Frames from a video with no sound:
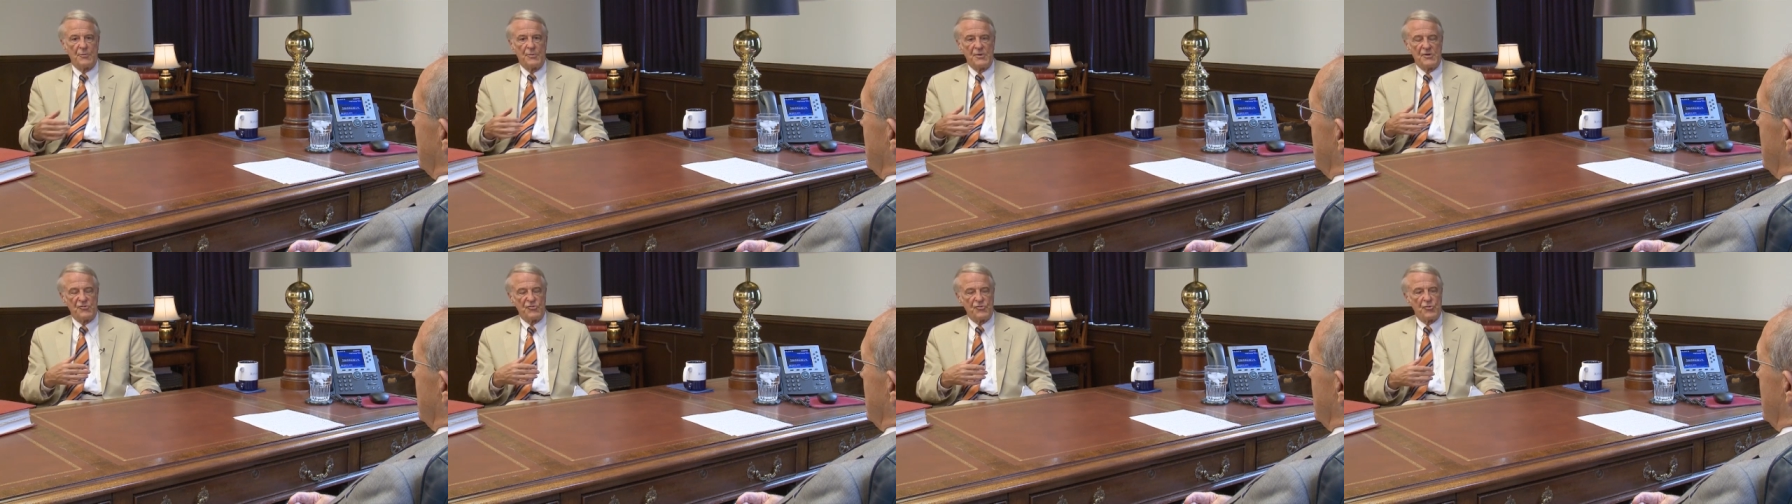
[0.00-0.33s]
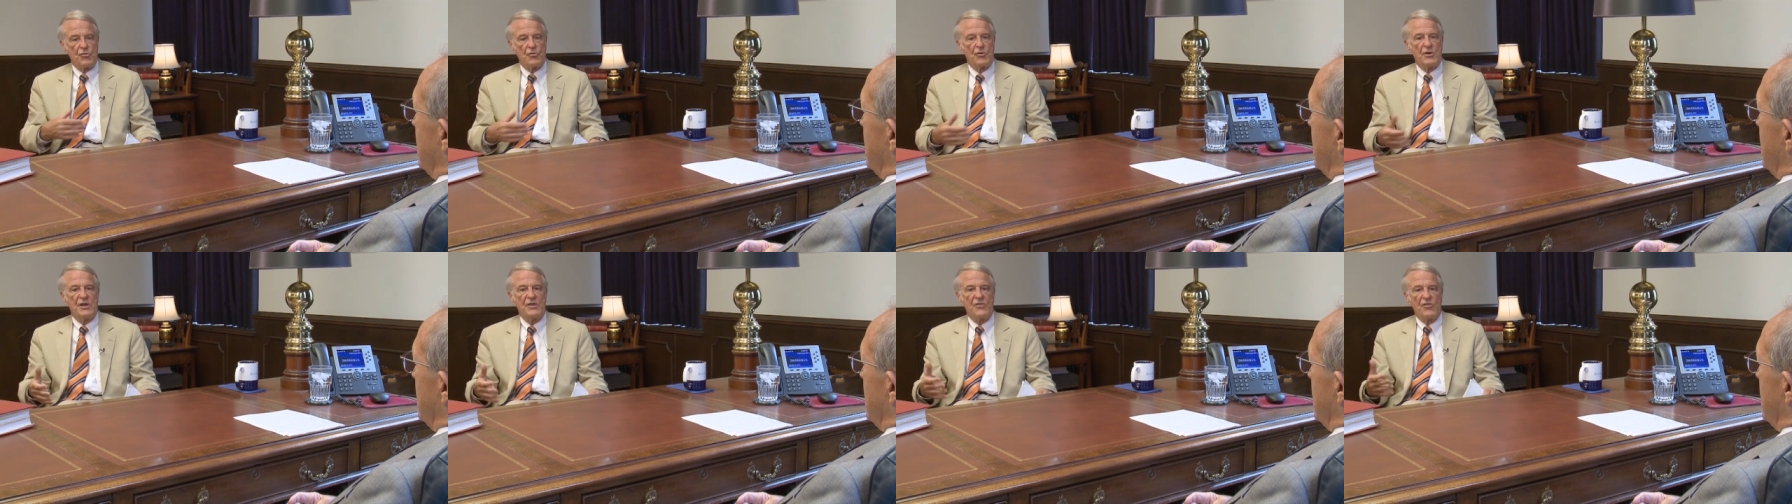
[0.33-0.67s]
But
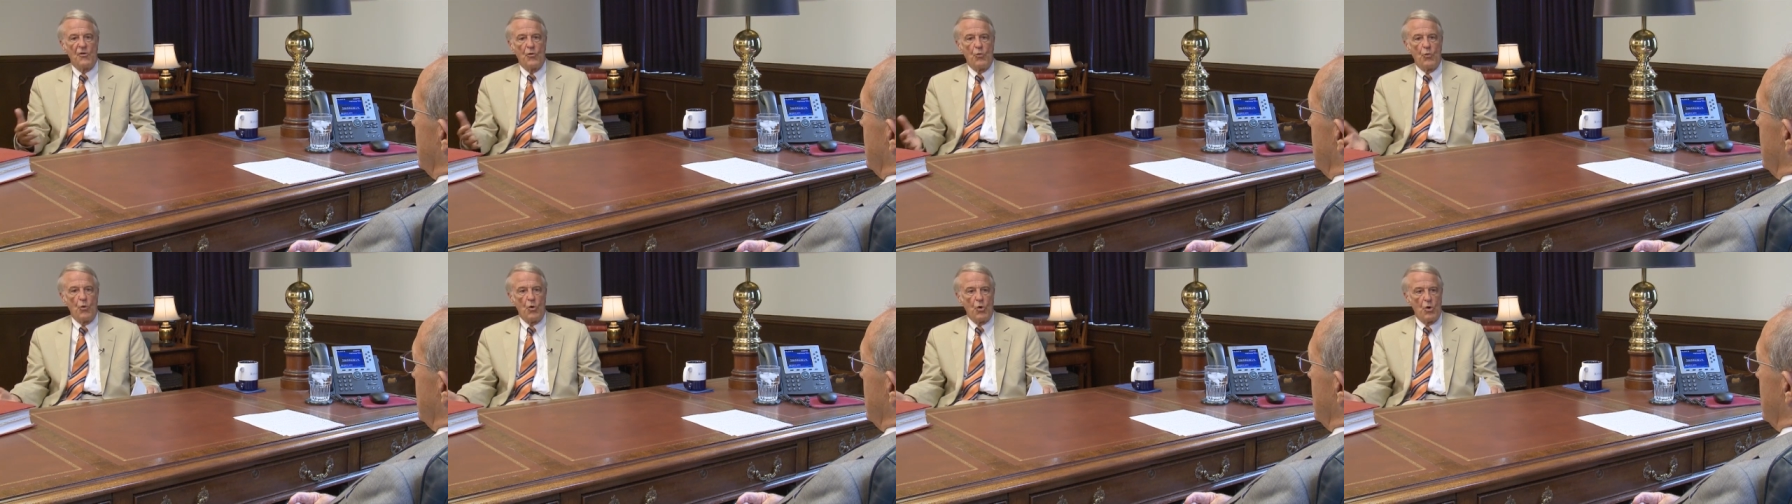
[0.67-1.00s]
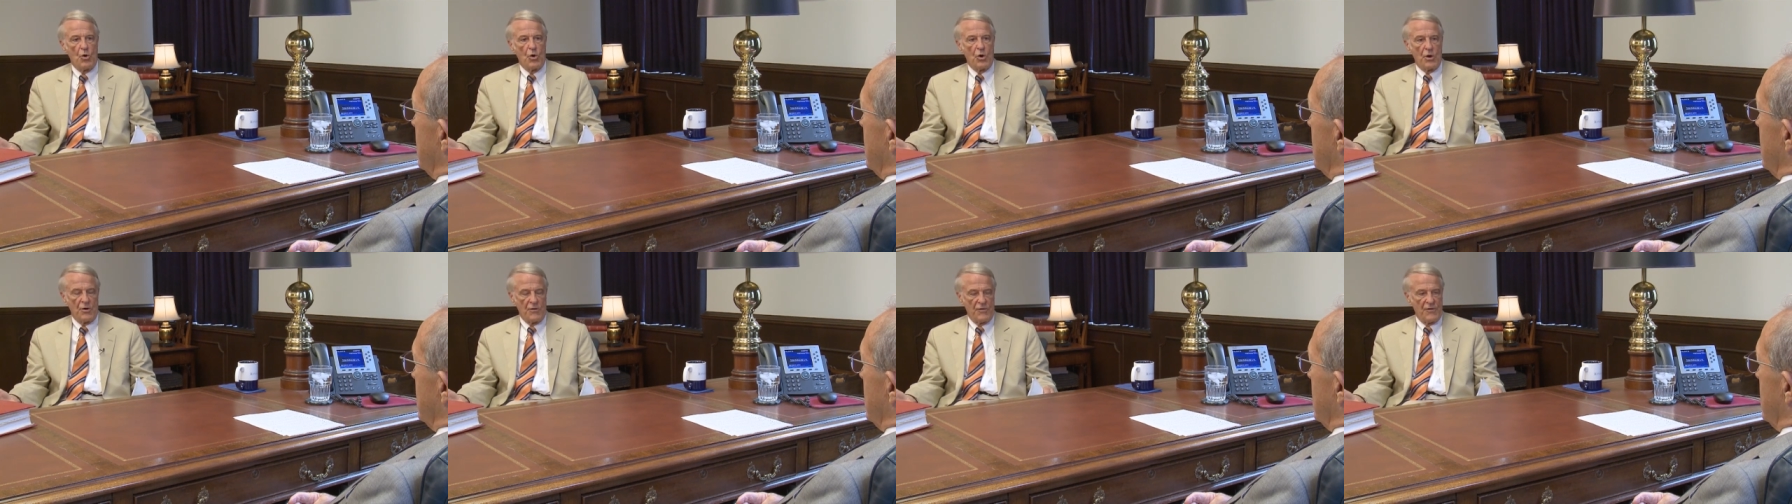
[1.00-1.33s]
during the
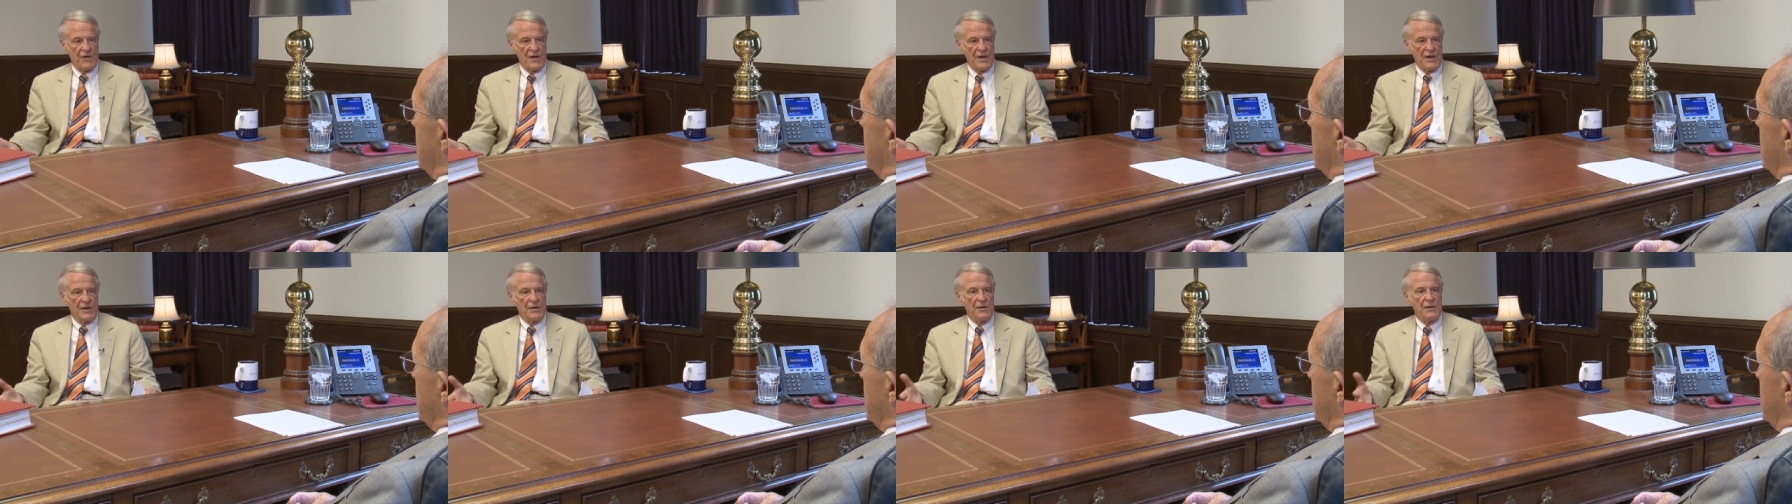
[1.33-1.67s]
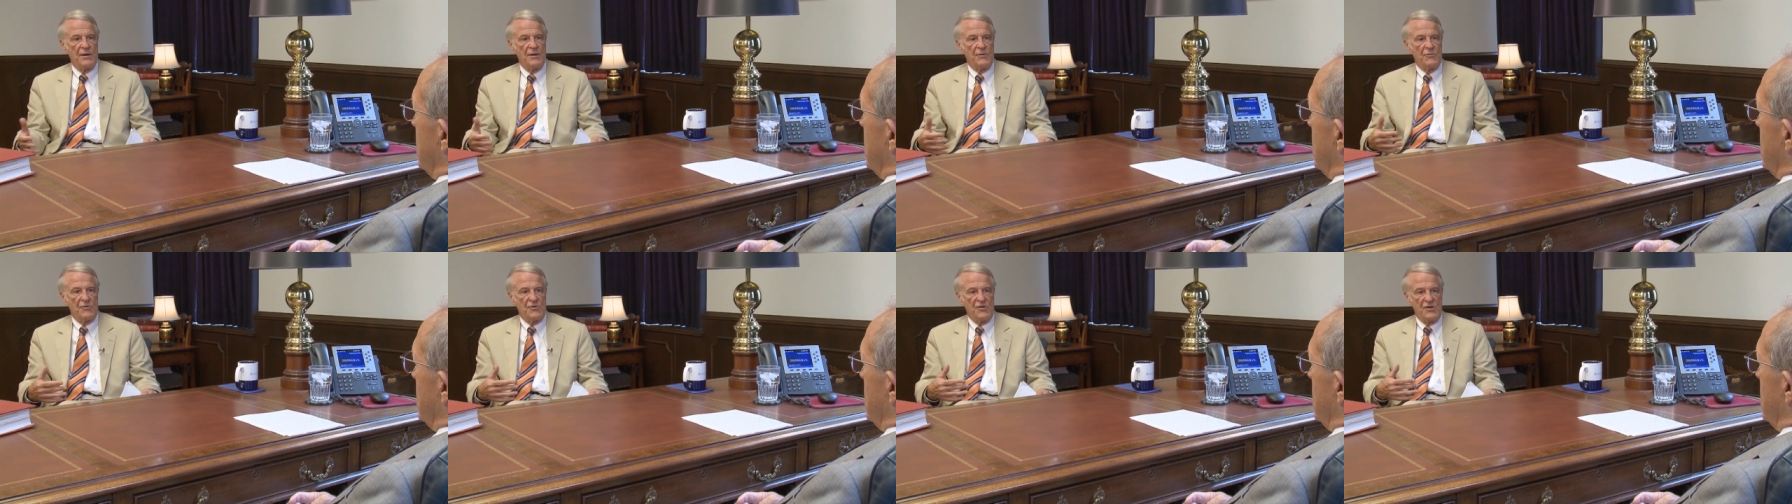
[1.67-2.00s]
war,
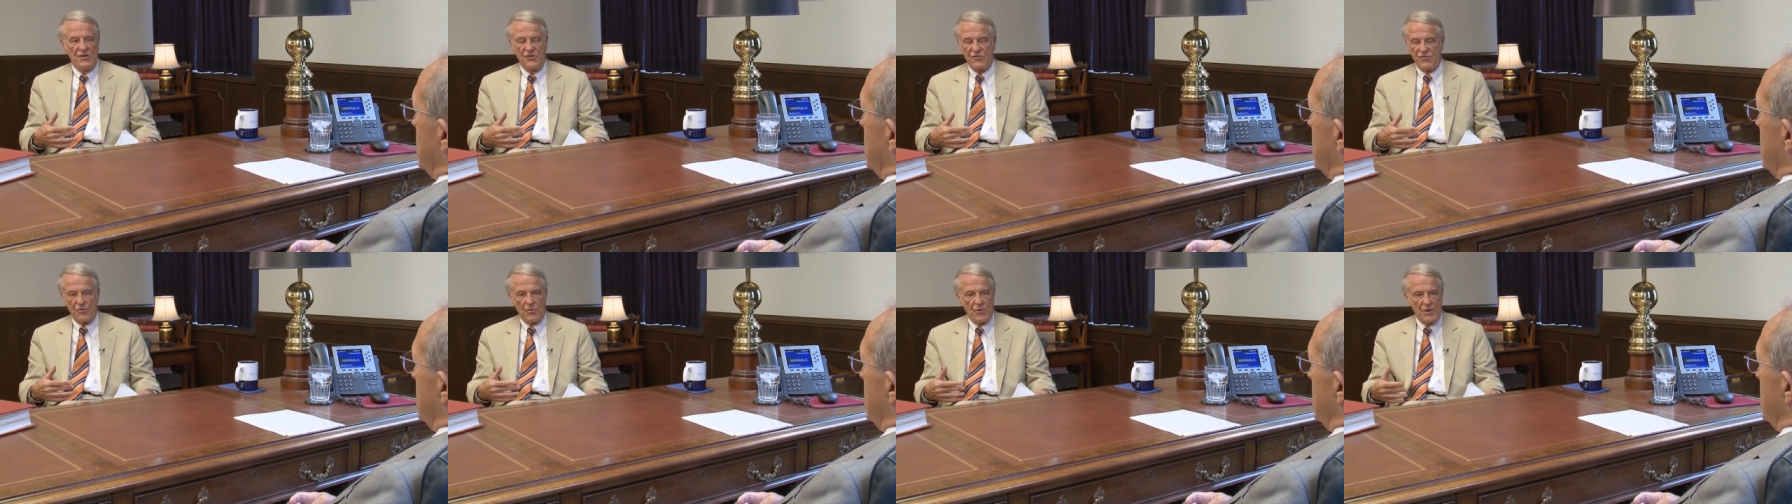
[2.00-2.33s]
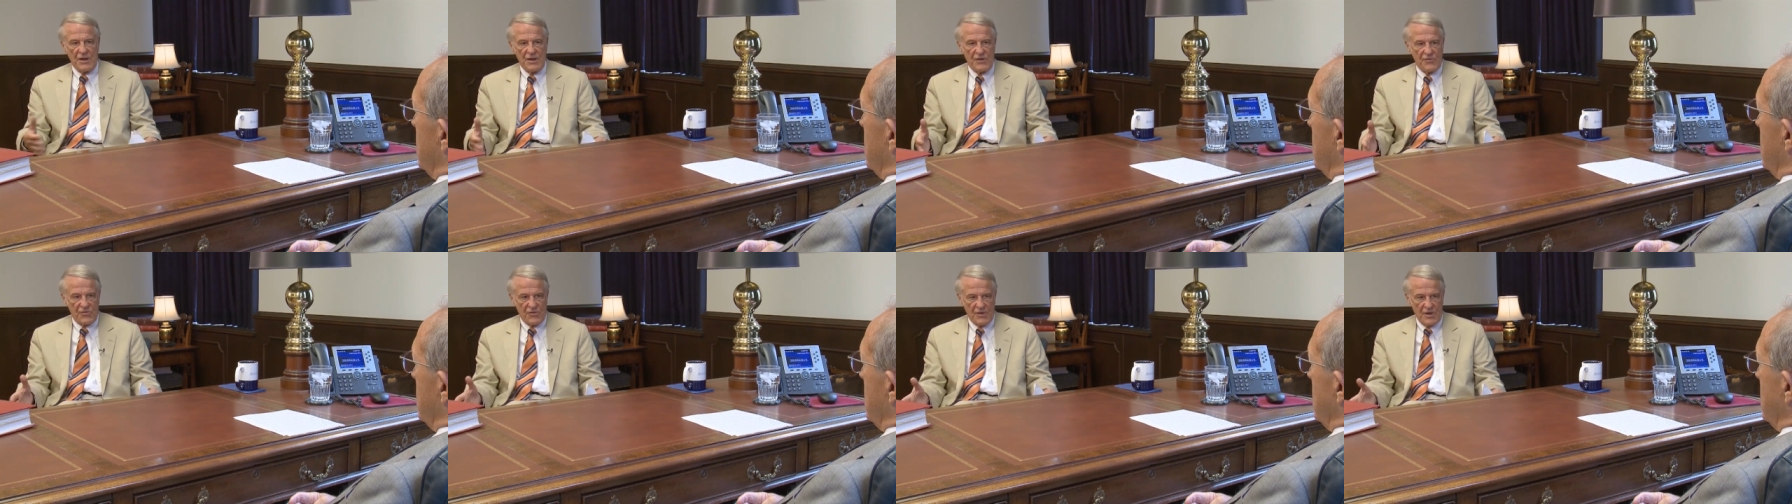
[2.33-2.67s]
then, is there
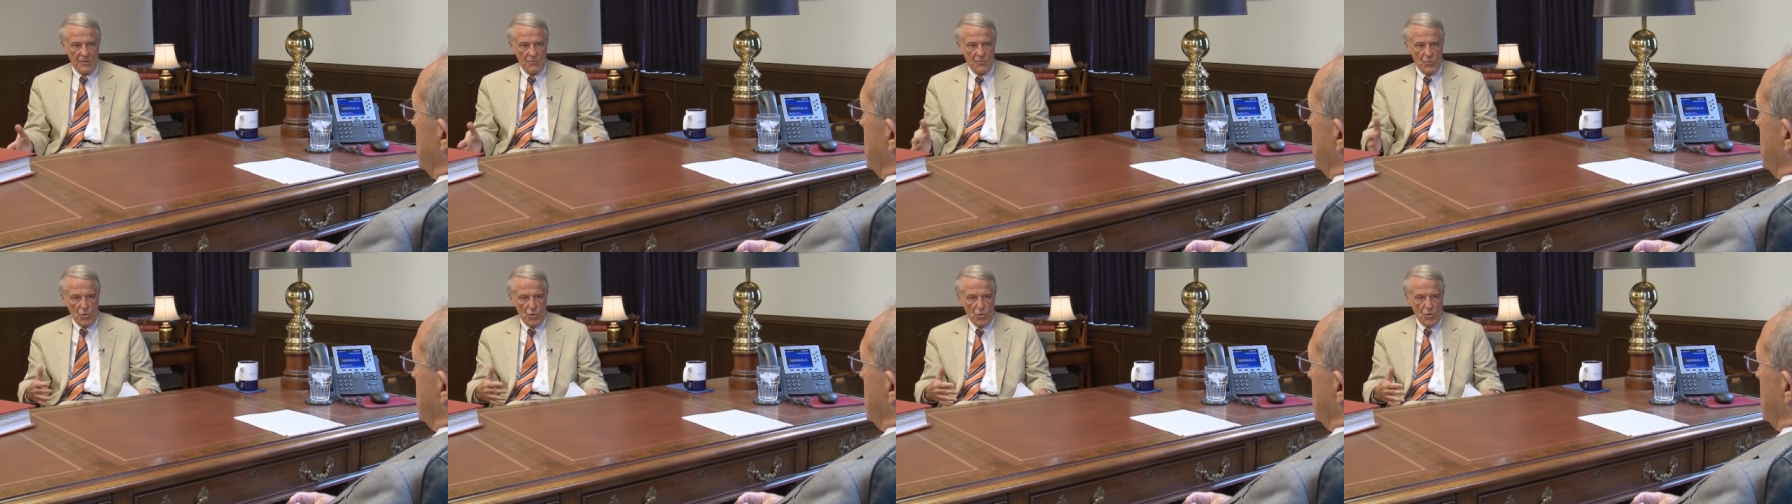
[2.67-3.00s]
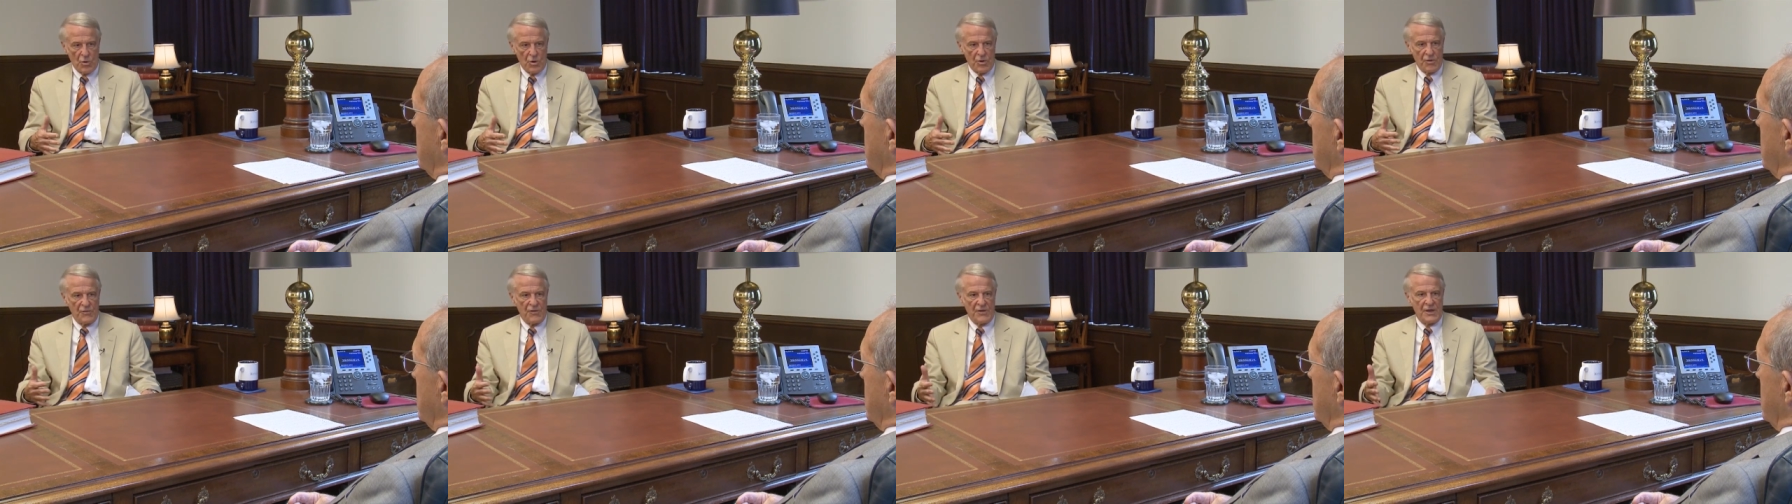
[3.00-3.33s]
anything
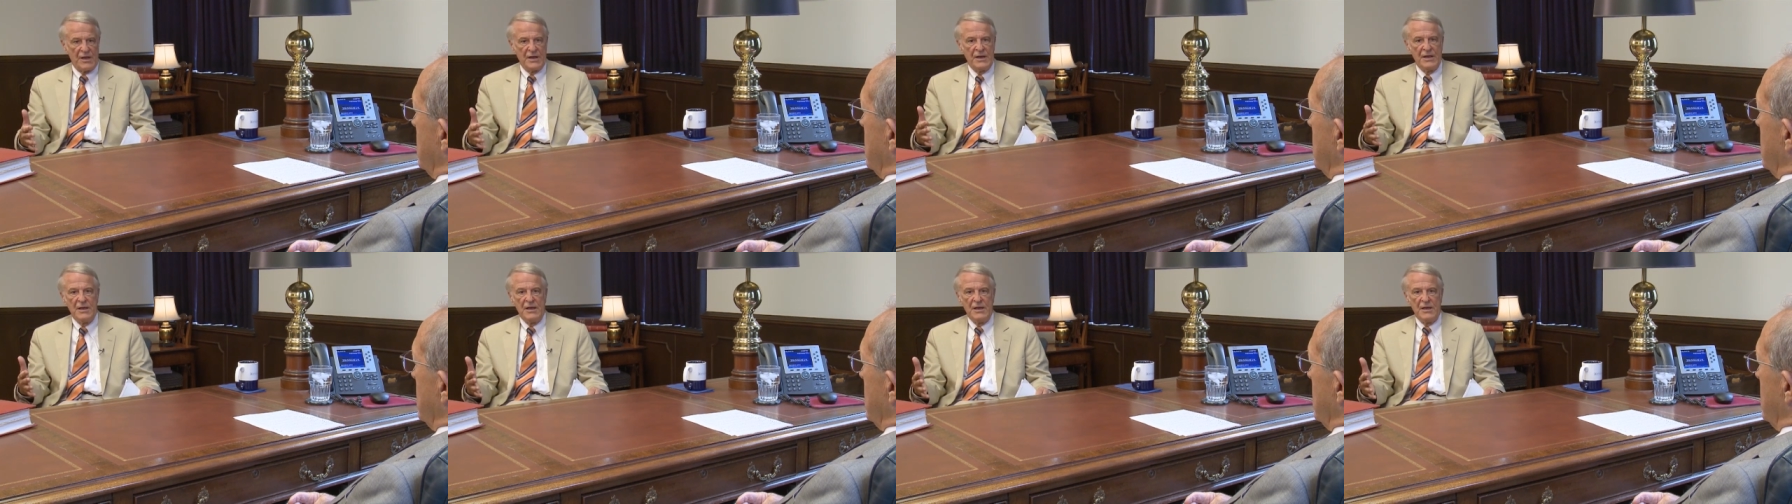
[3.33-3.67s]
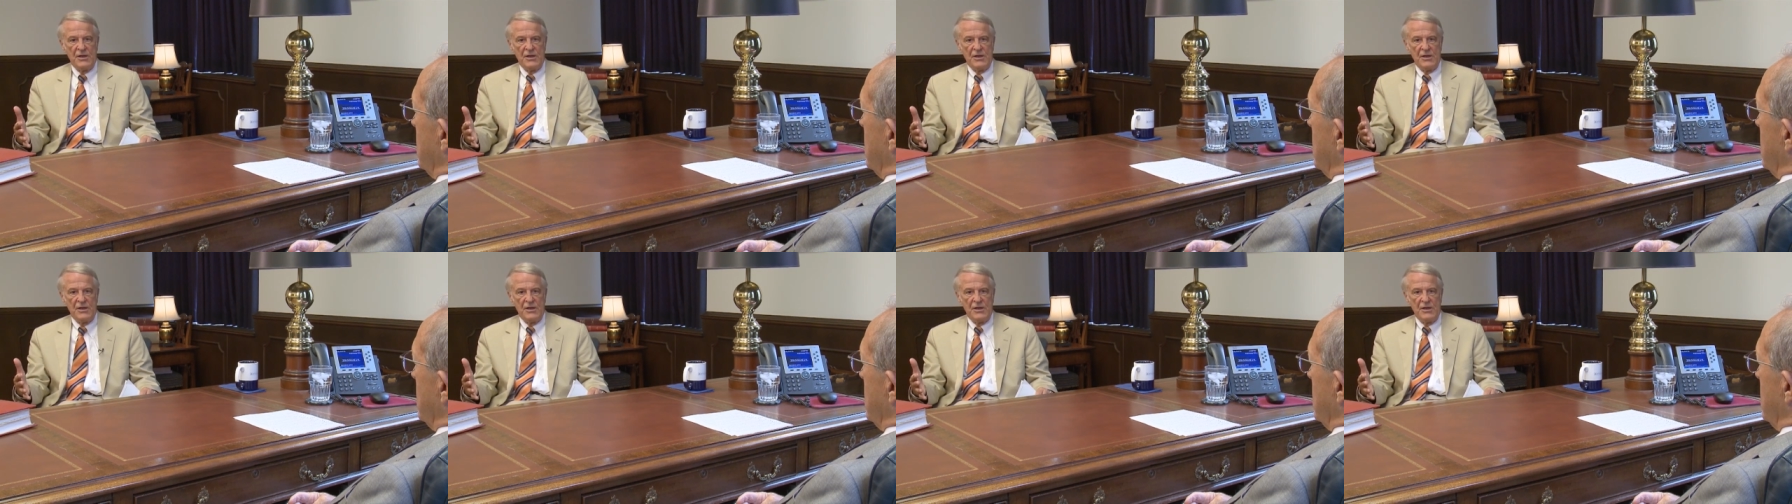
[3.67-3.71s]
more that